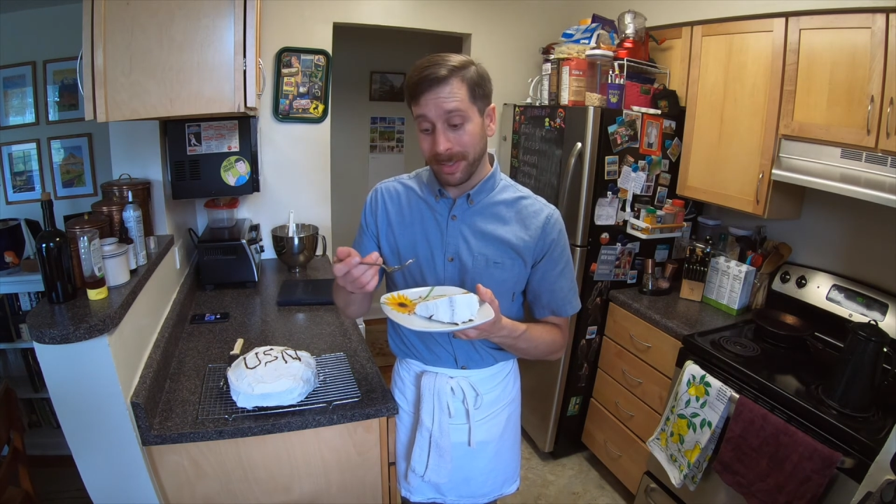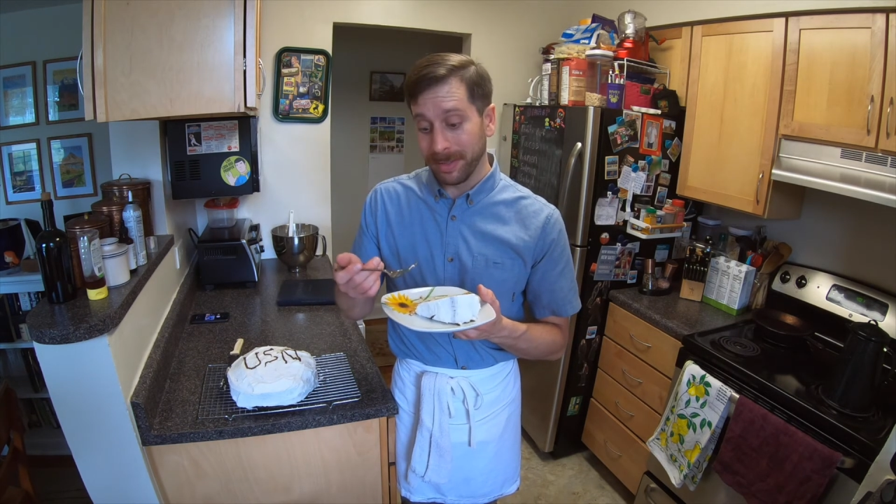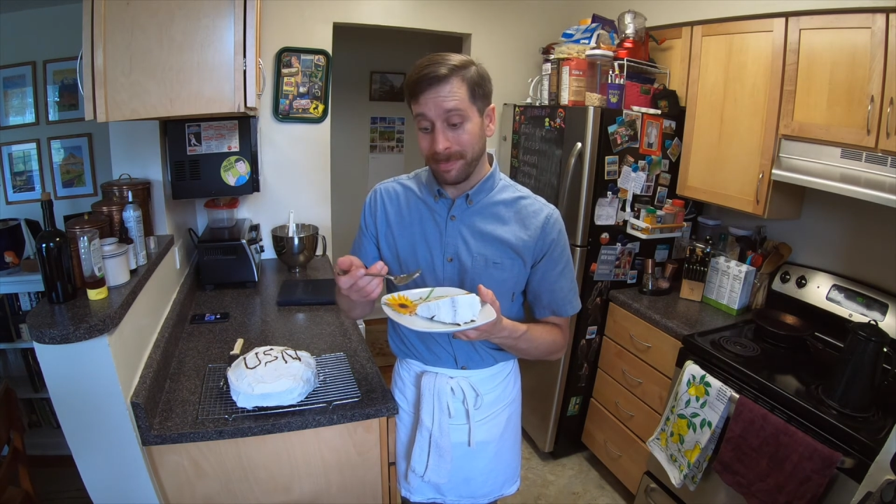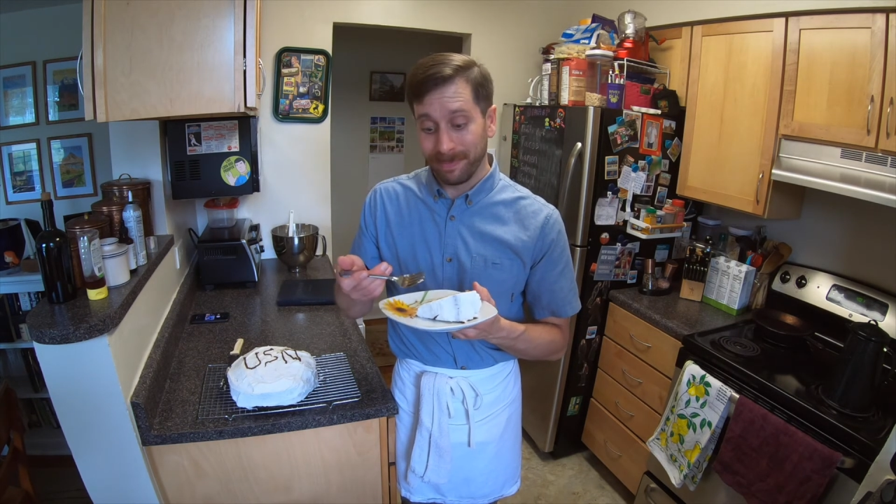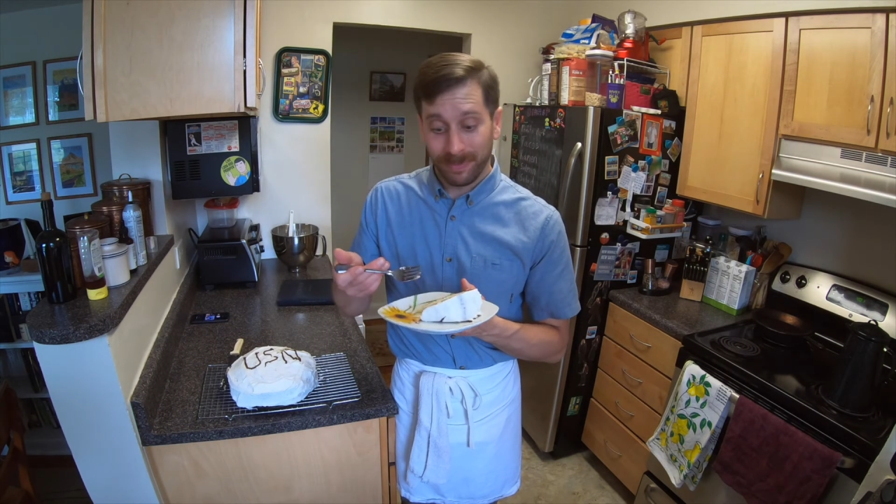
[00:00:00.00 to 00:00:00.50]

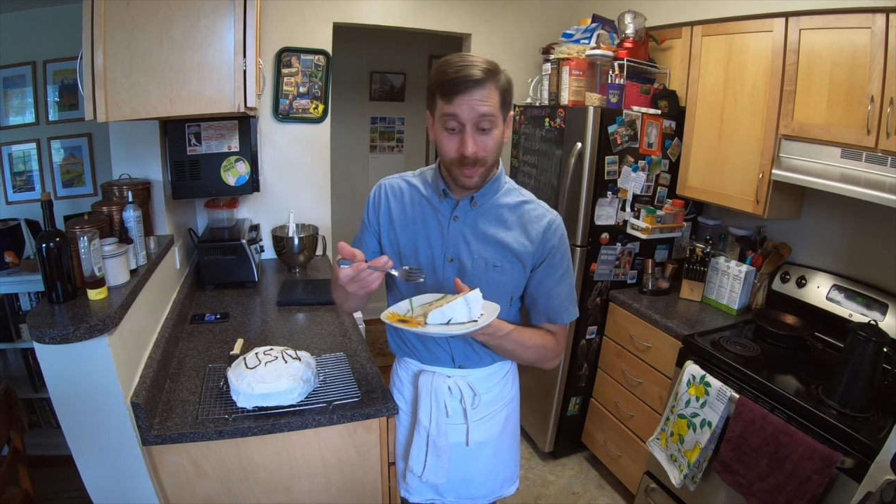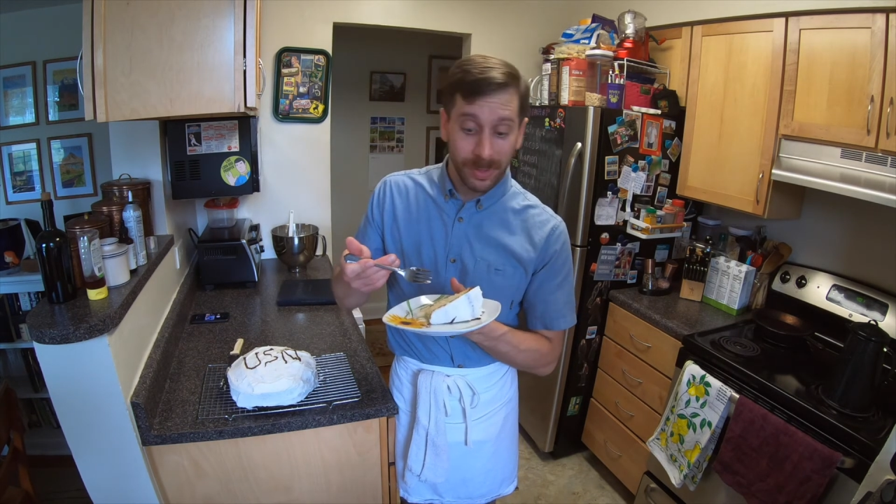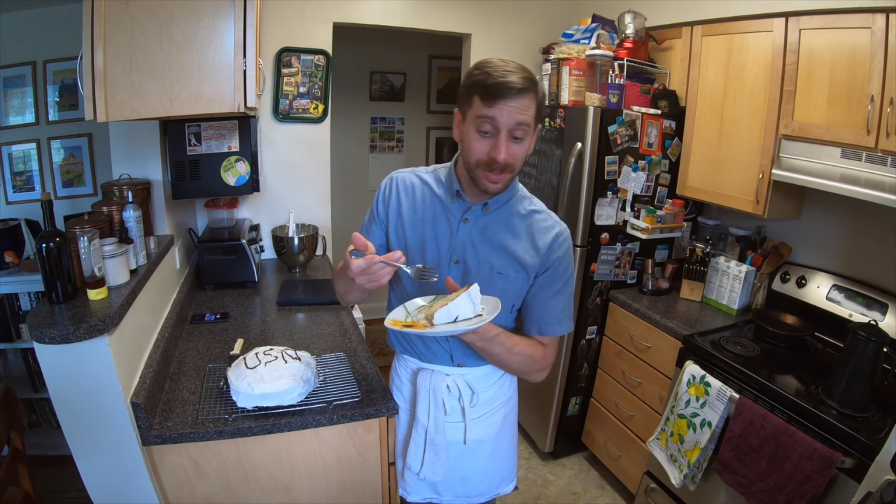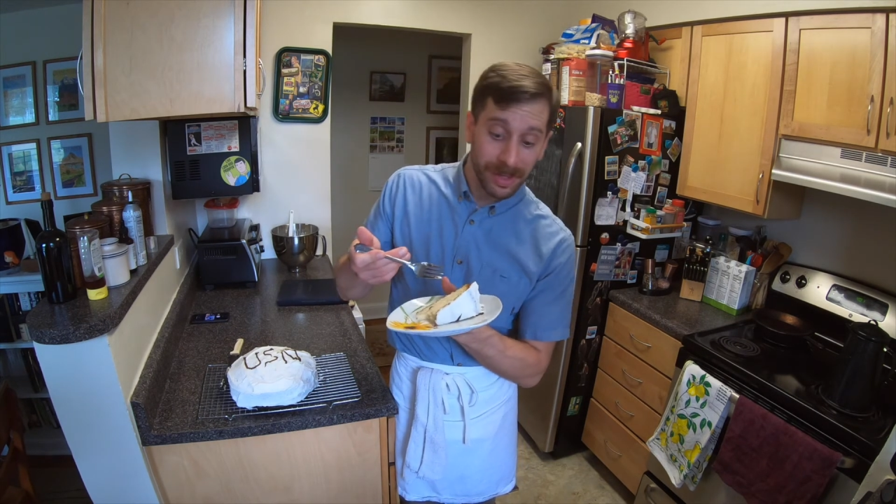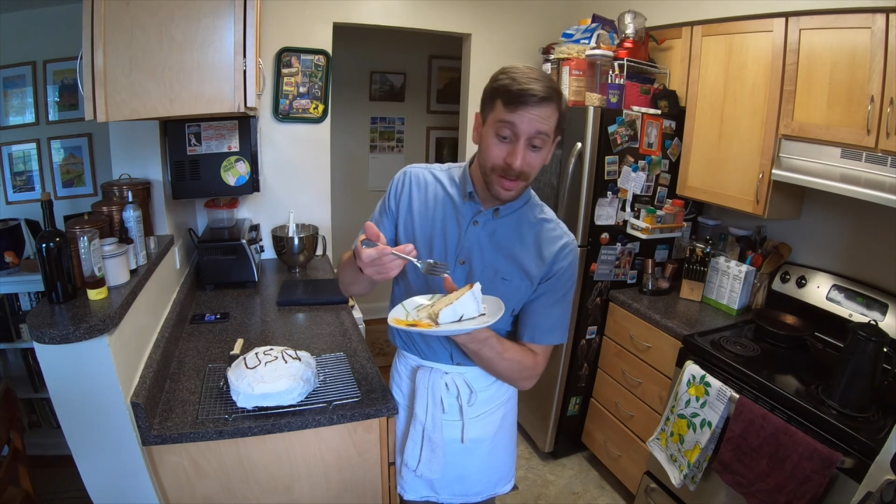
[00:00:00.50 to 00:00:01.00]
with
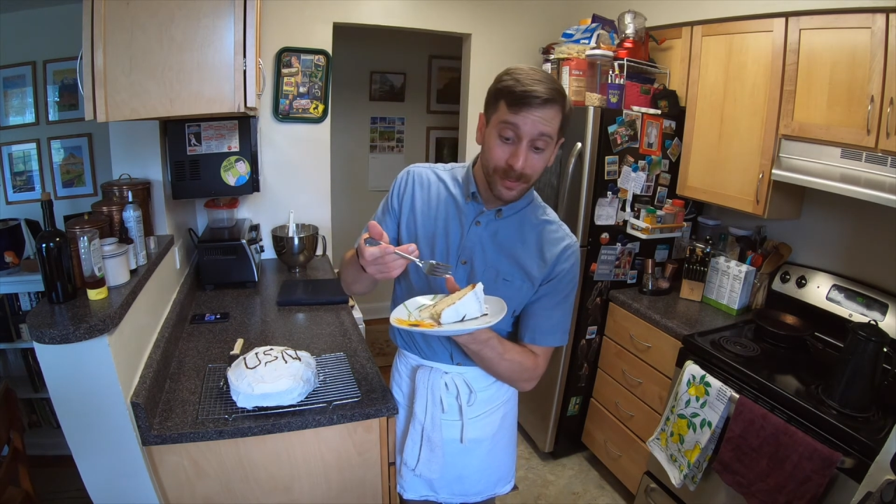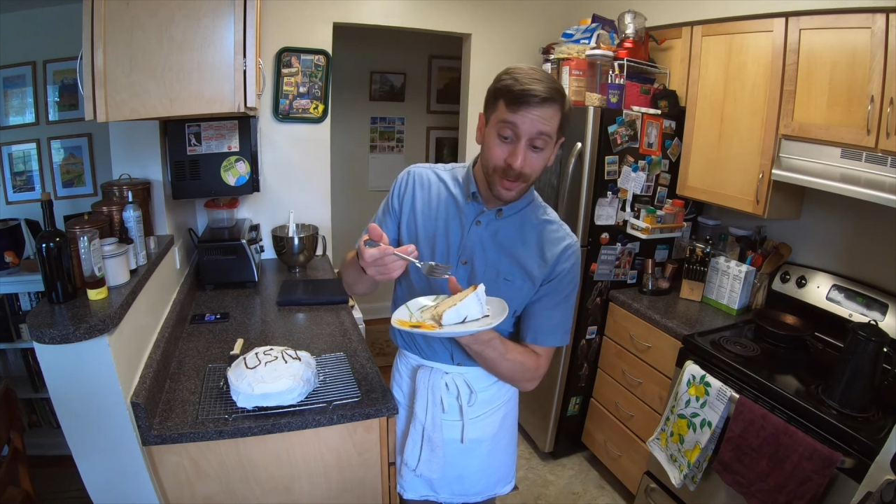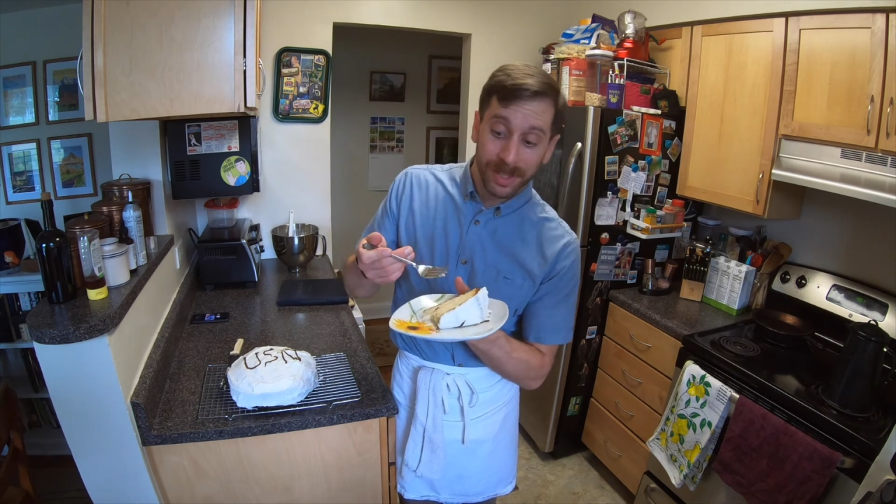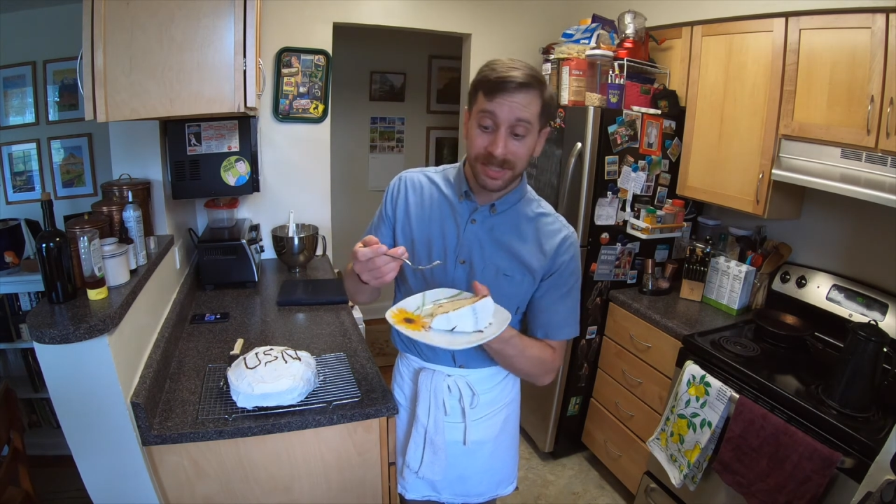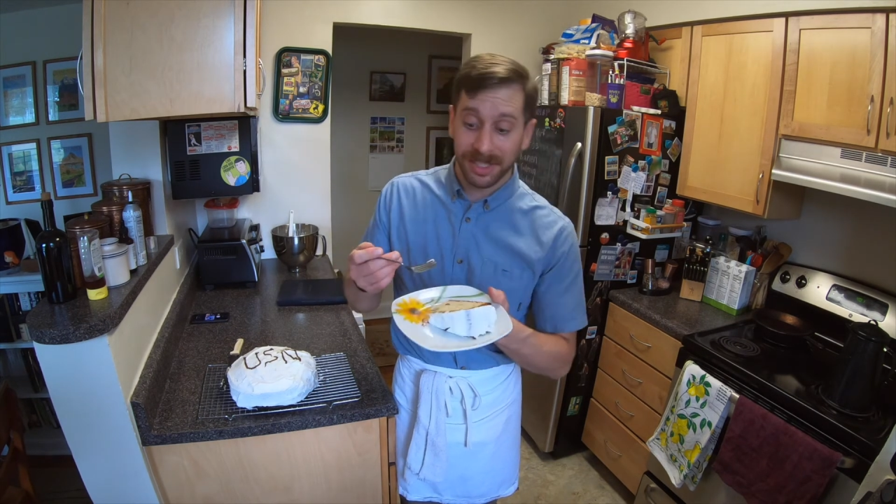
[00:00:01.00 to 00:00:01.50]

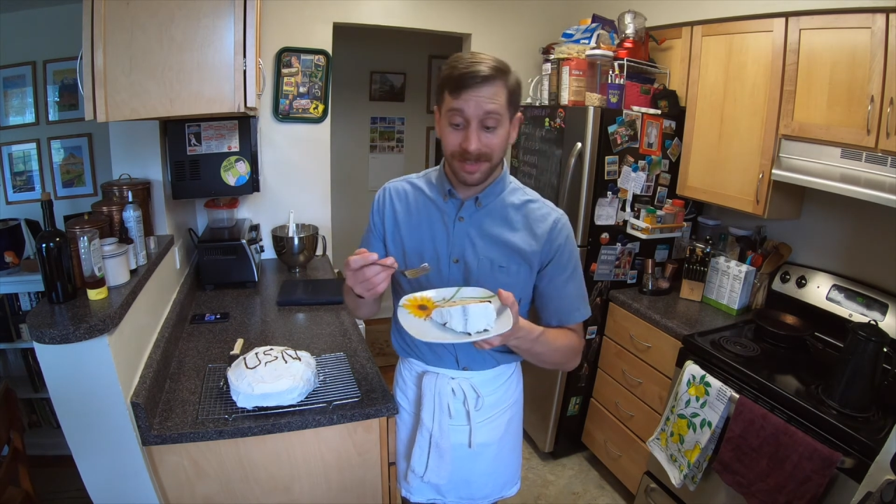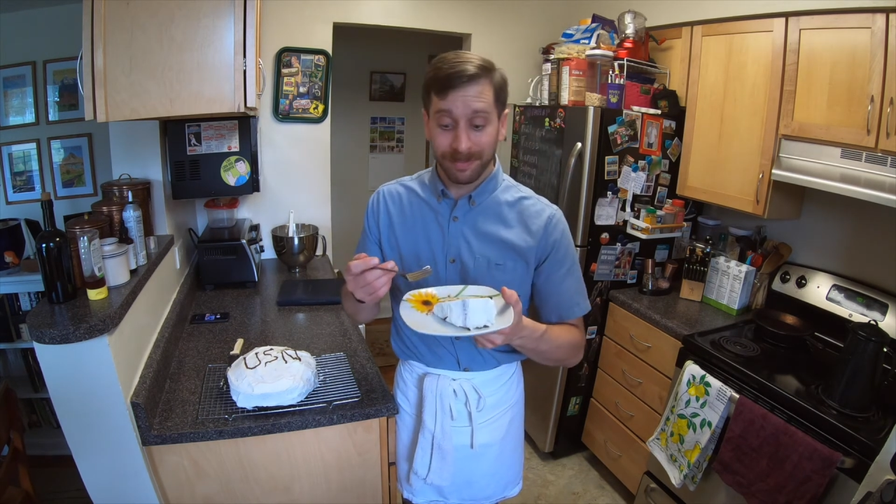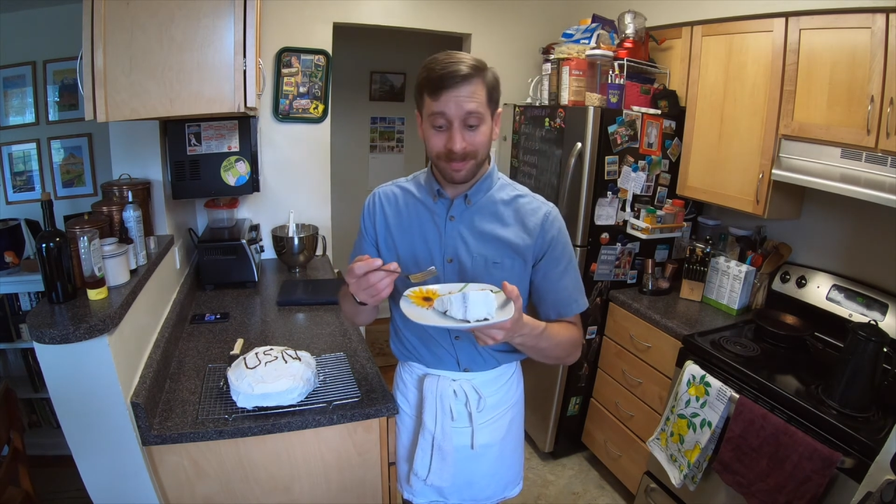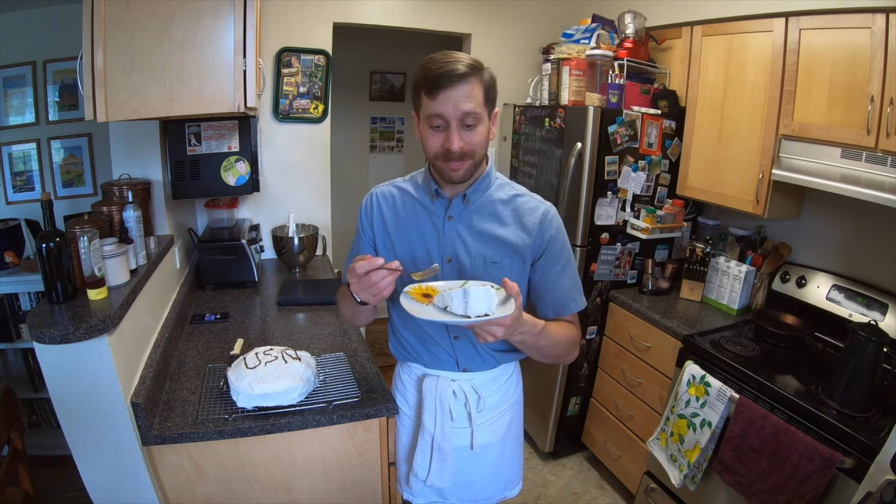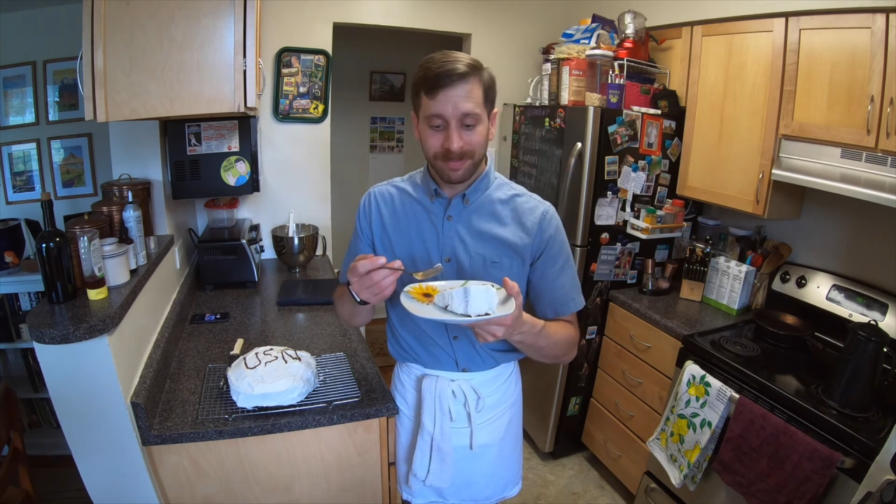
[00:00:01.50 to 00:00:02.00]
frosting.